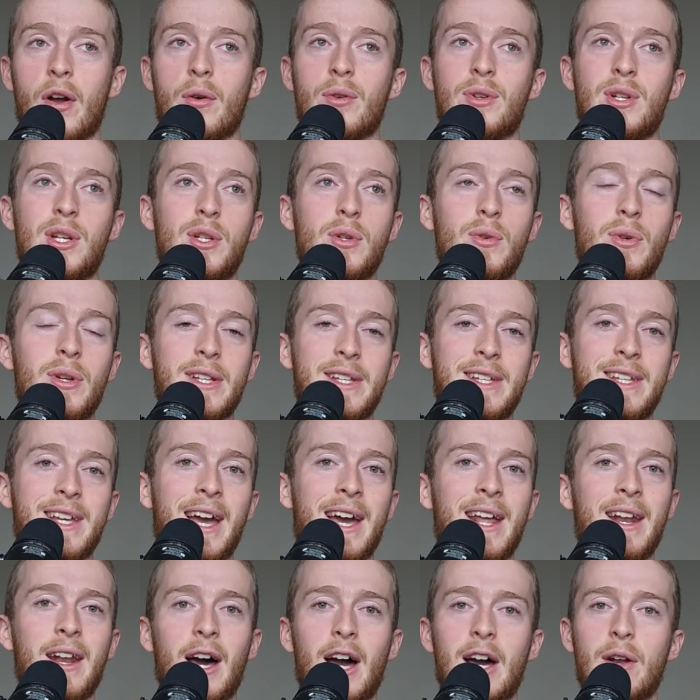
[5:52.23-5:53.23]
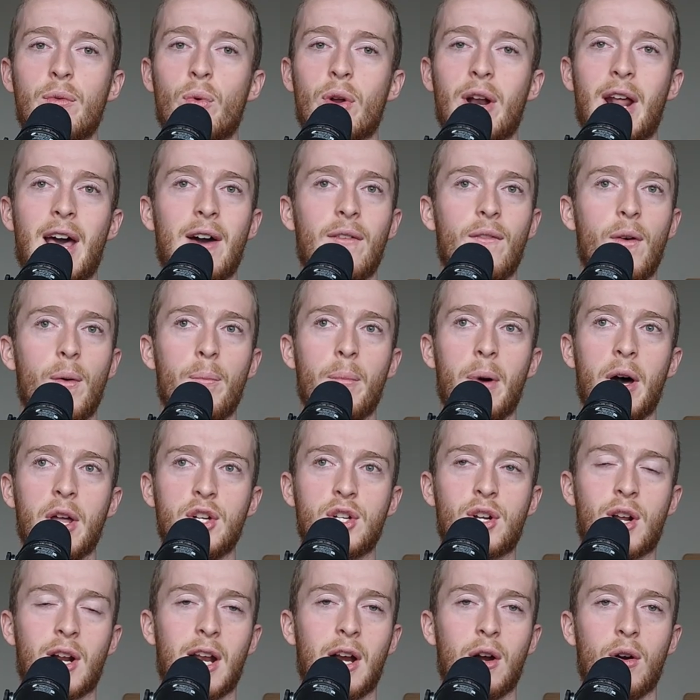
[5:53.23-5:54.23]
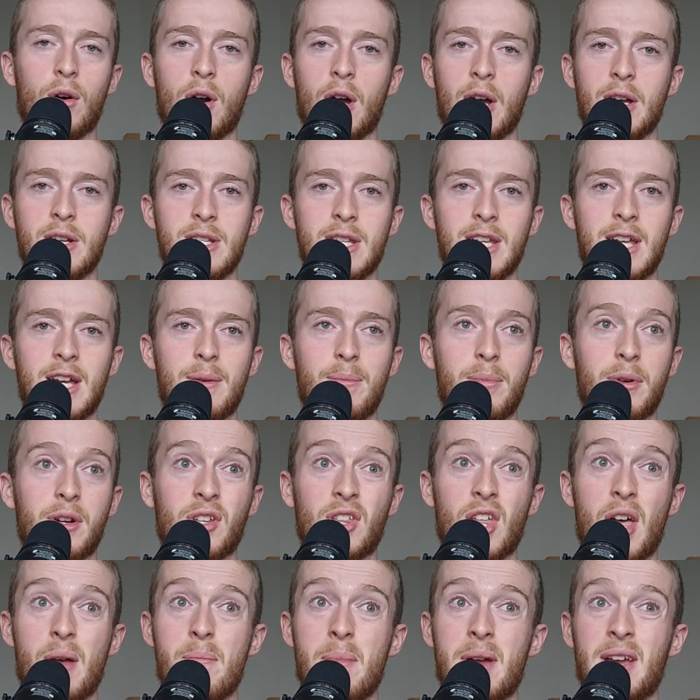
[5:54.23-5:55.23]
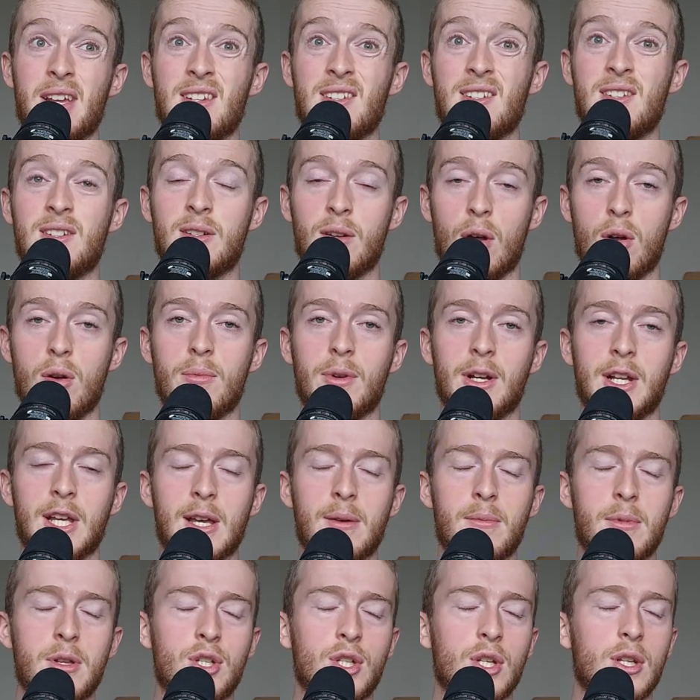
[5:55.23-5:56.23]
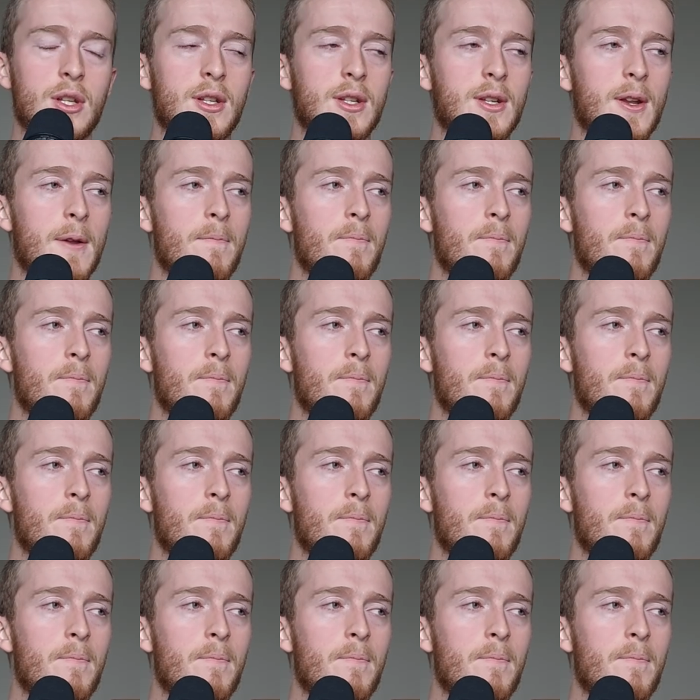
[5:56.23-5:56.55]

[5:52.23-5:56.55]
do it again, I'd want to have a much clearer idea because I made so many images.